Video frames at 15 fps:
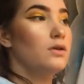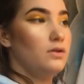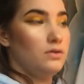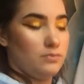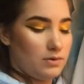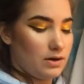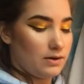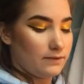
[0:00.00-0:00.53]

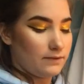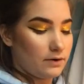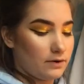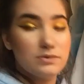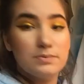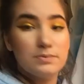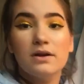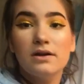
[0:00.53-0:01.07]
Whatever. I'll
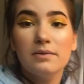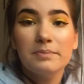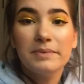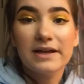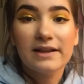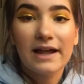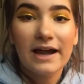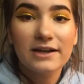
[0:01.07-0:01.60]
just put on a
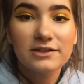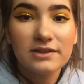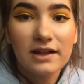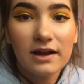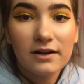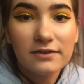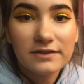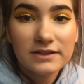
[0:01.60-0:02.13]
big lash and
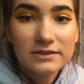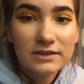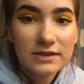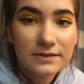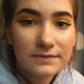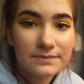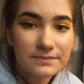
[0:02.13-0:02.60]
that'll fix it.